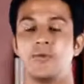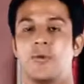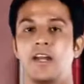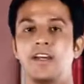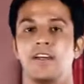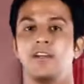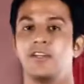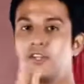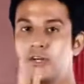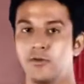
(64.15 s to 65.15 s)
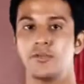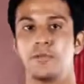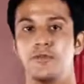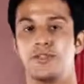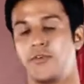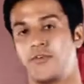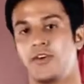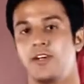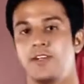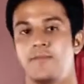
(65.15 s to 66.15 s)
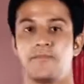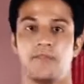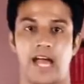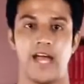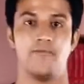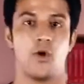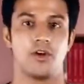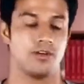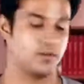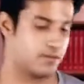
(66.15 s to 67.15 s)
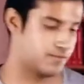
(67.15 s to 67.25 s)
third one, 2 spoons of sugar and water.